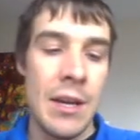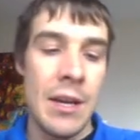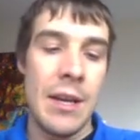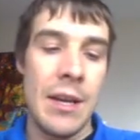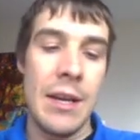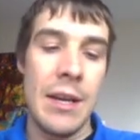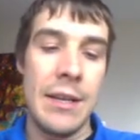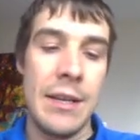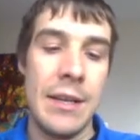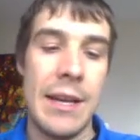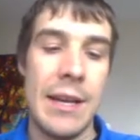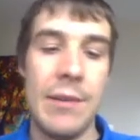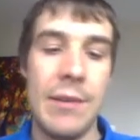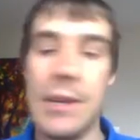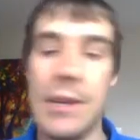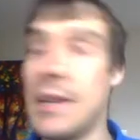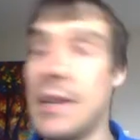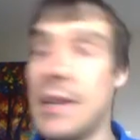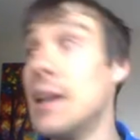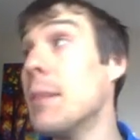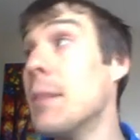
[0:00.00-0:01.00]
and how they
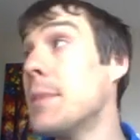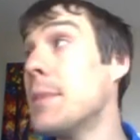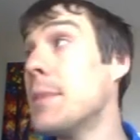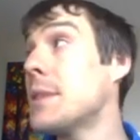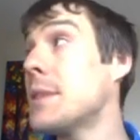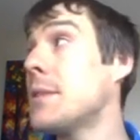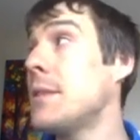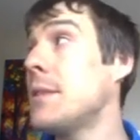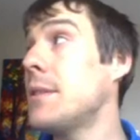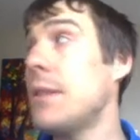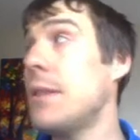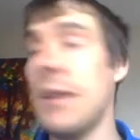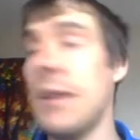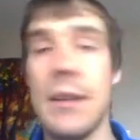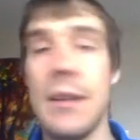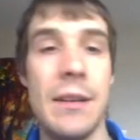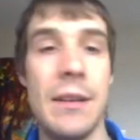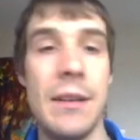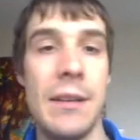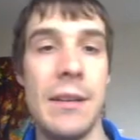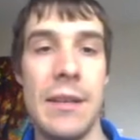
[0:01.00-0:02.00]
can help us
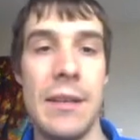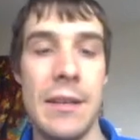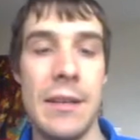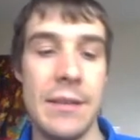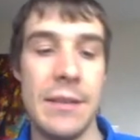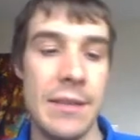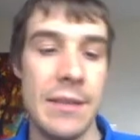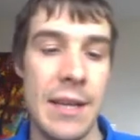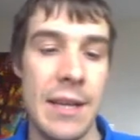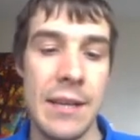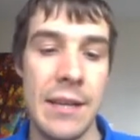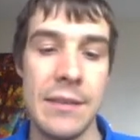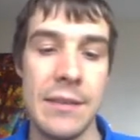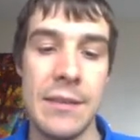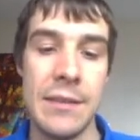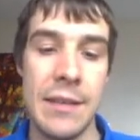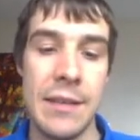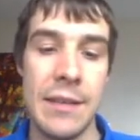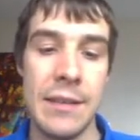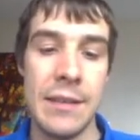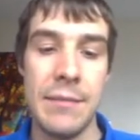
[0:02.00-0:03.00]
in
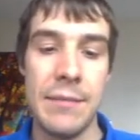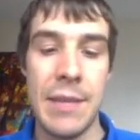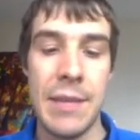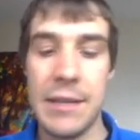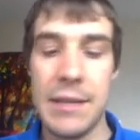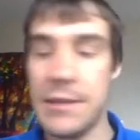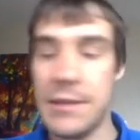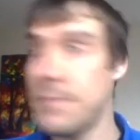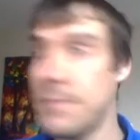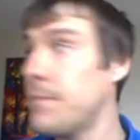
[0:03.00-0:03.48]
science and in medicine.